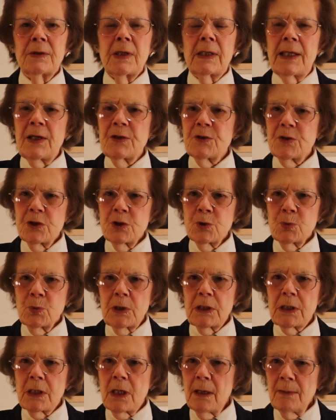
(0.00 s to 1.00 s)
lessons
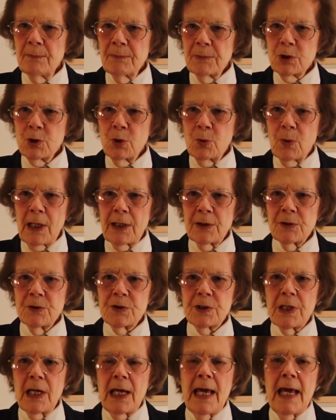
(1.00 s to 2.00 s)
would come to
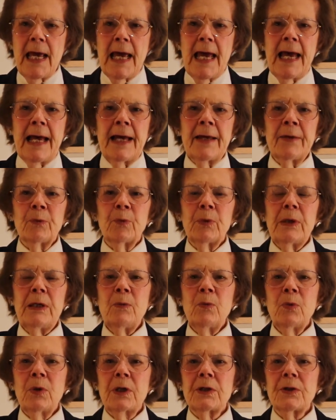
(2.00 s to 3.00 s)
us, and
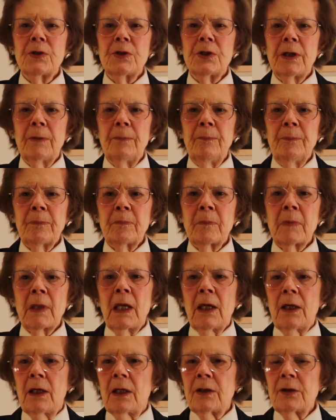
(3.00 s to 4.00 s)
we would
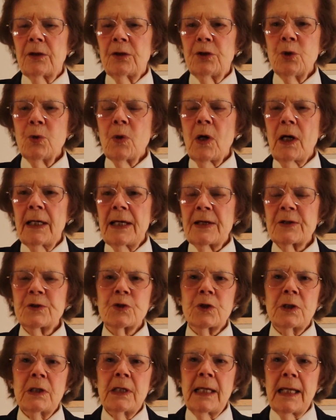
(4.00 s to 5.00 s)
do our
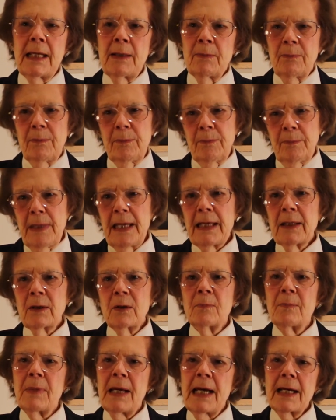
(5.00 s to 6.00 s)
lesson and
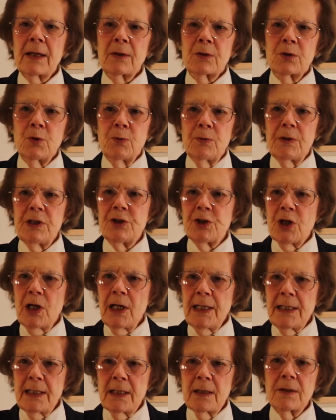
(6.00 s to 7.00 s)
mail it back to
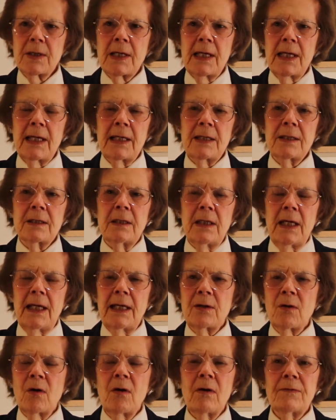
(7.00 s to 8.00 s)
Regina, the
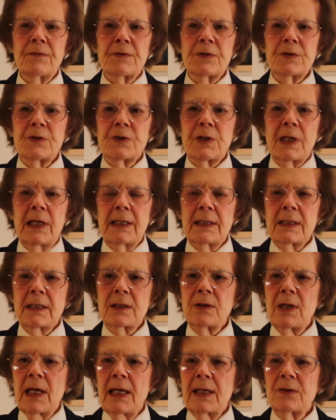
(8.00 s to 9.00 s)
head office
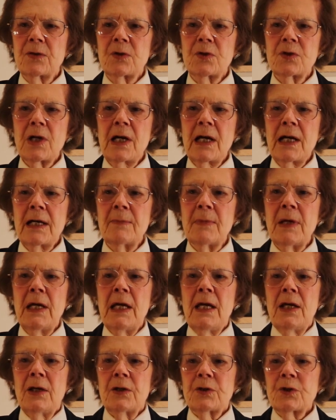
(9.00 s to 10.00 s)
at the time.
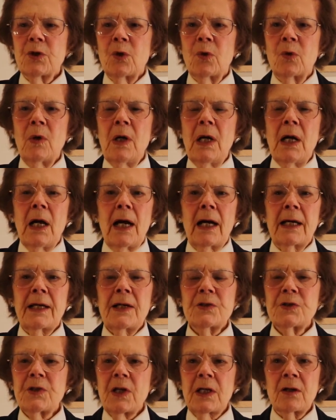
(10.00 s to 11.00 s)
So I
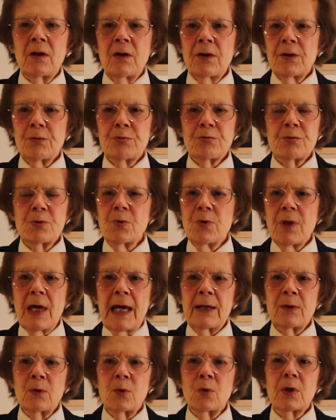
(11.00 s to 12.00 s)
guess I got through
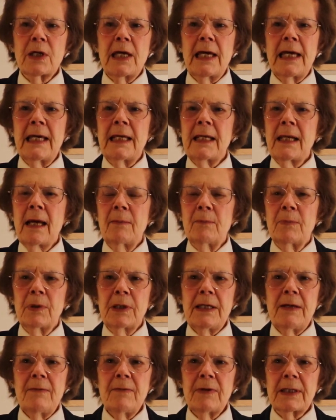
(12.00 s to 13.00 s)
that okay. And I
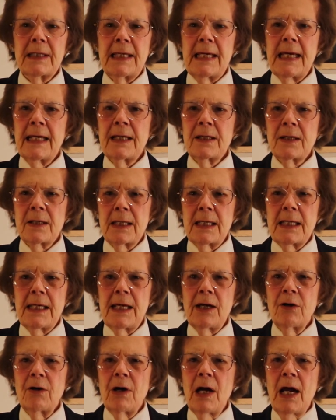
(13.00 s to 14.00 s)
believe at the end of the
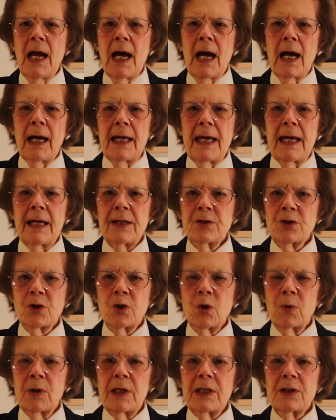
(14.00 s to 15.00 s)
year, I had to
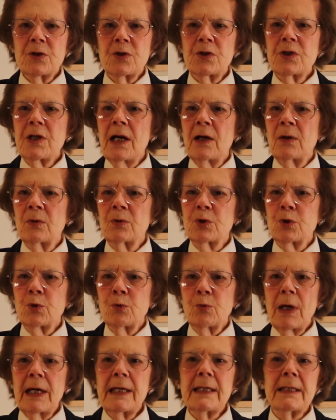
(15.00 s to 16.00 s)
go into town
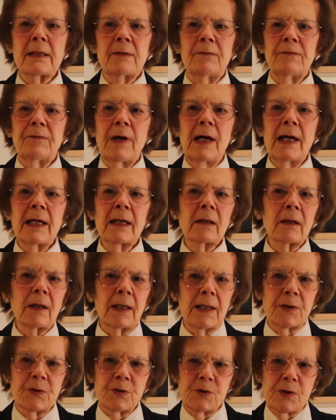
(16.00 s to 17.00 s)
to write a
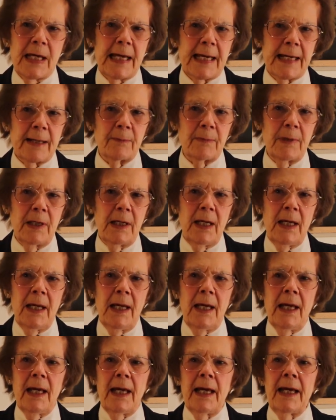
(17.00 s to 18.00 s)
final exam.
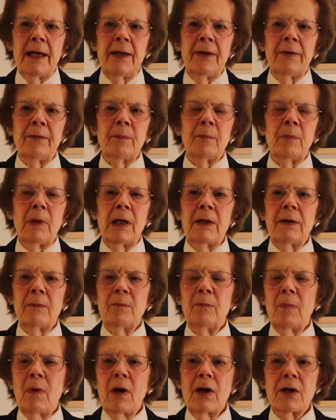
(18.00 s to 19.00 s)
And my
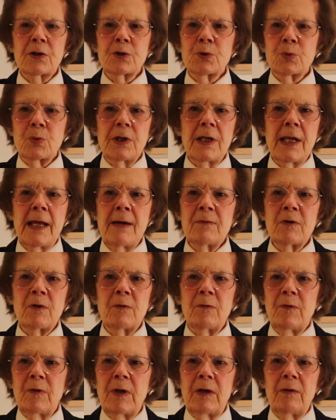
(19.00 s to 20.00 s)
marks were
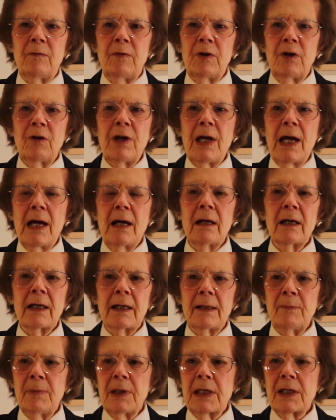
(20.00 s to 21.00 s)
never very
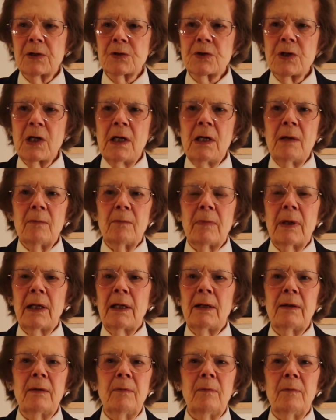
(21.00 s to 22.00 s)
high, because
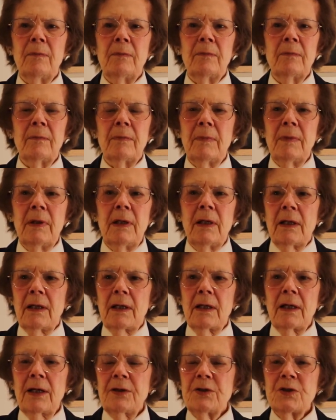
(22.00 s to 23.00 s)
I
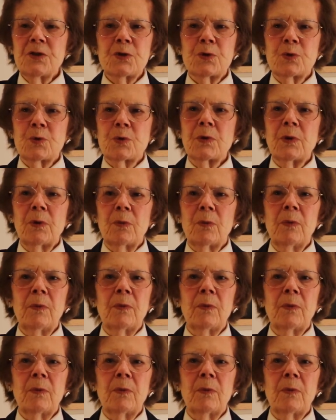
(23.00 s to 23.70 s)
just